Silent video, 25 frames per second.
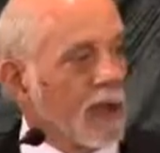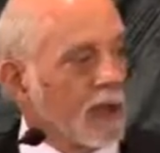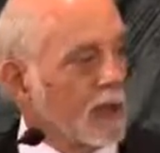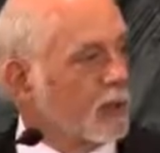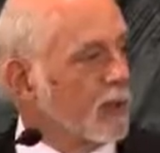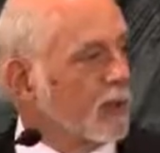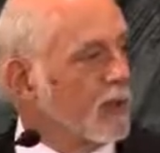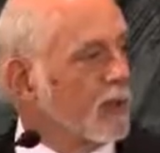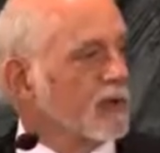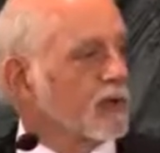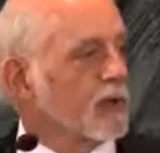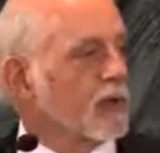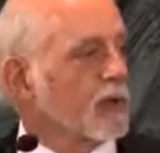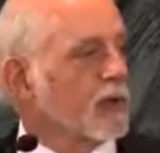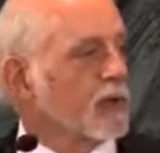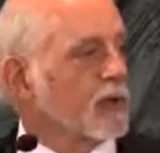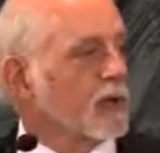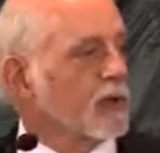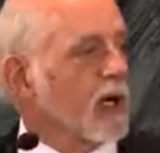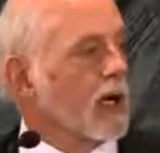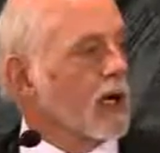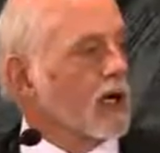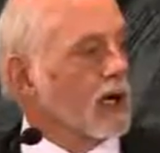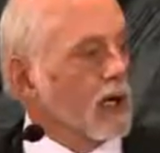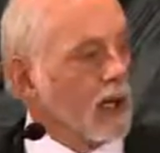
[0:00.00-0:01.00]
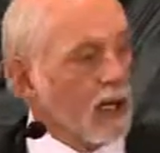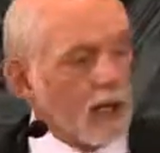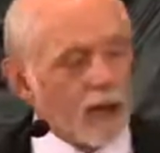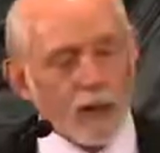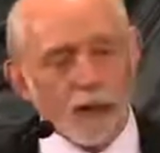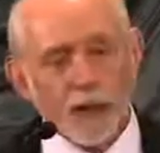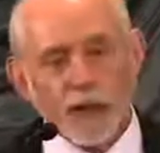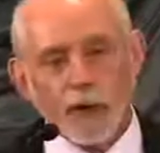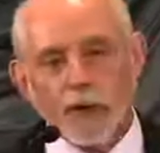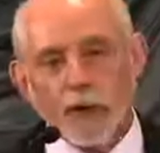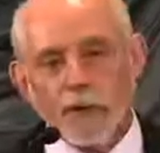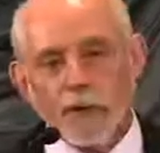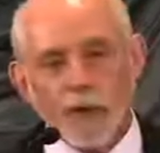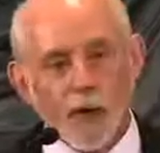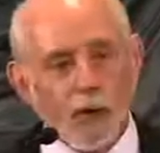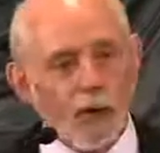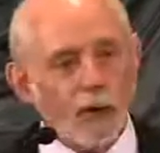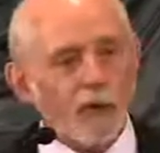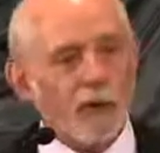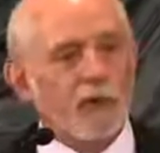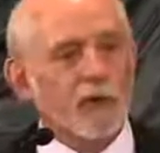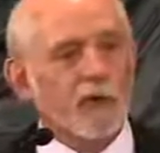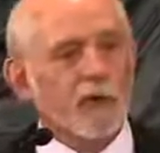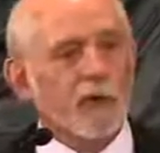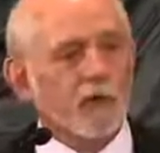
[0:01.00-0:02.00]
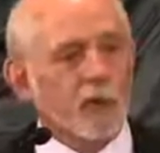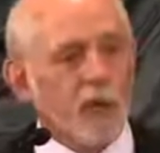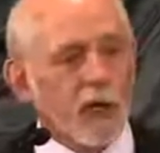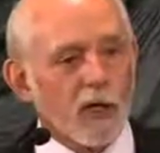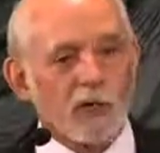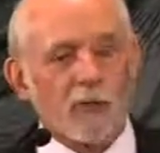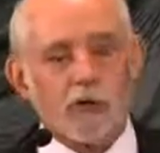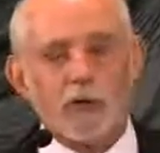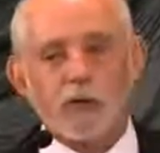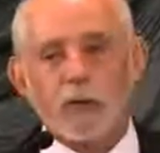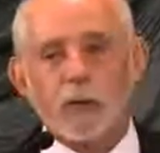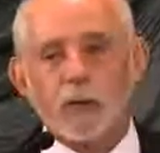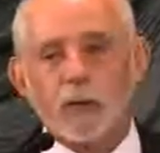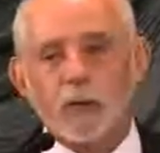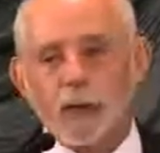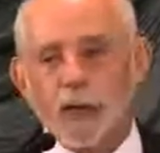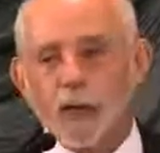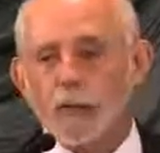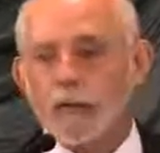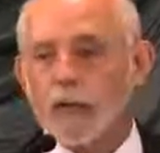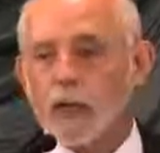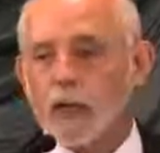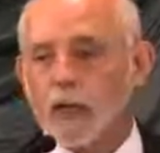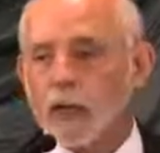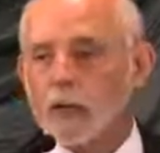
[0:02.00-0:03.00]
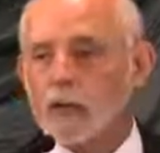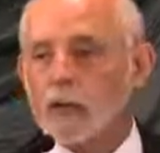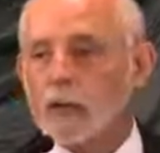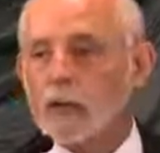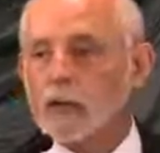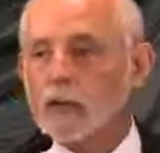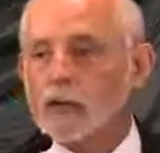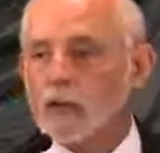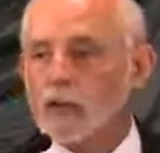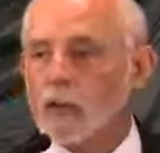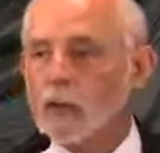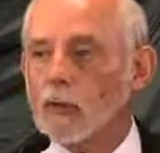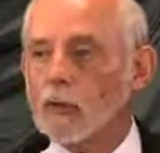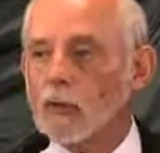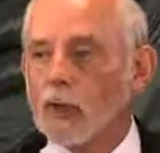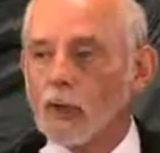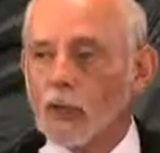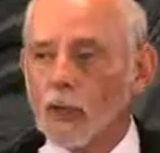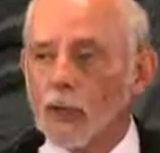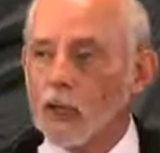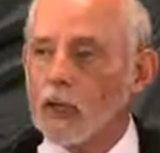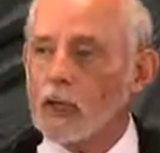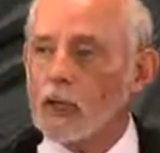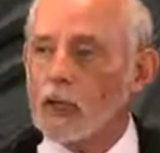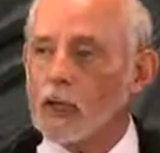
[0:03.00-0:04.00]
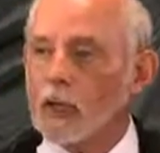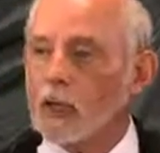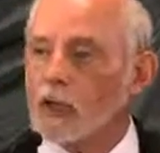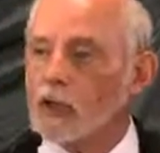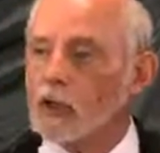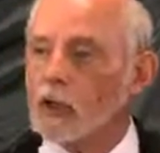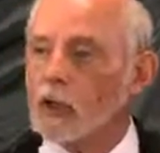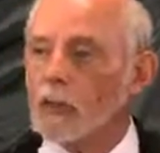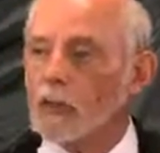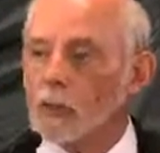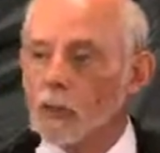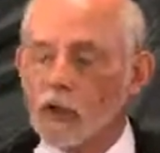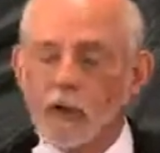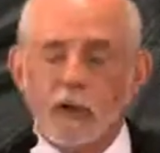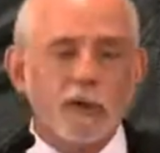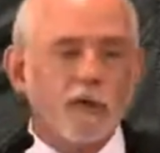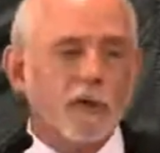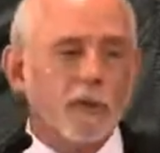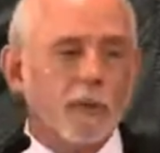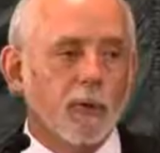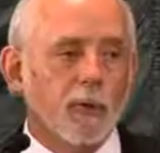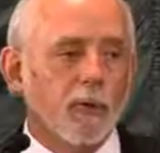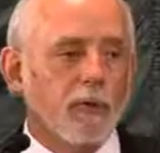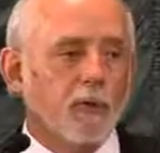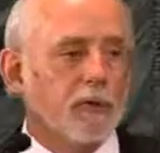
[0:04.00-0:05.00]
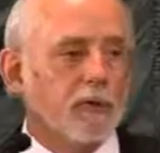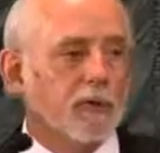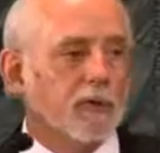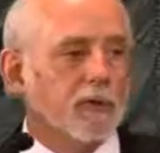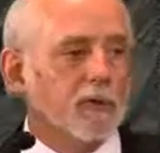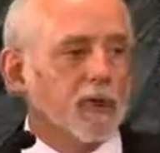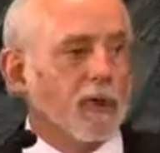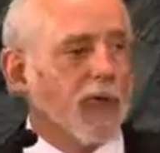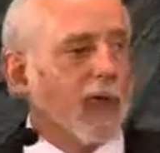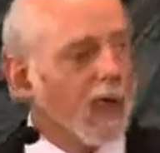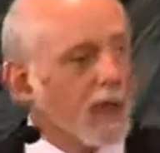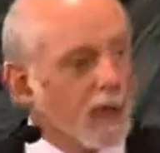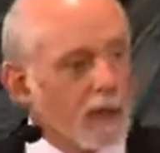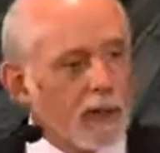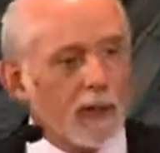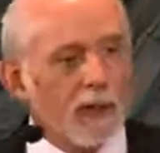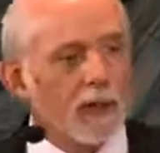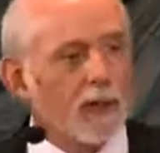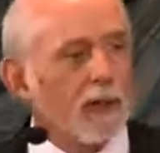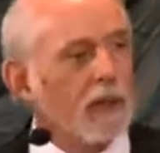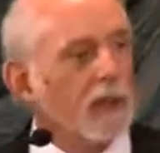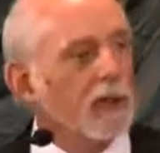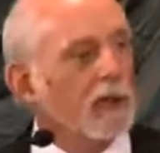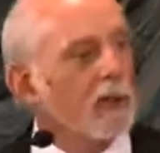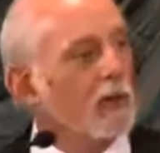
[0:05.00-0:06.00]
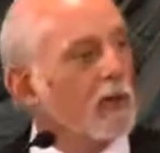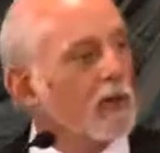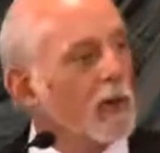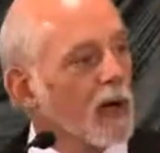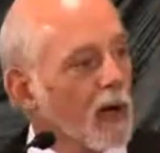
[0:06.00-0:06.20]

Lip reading: any research on any of hundreds of measures that we have taken that show that ADHD predisposes to anything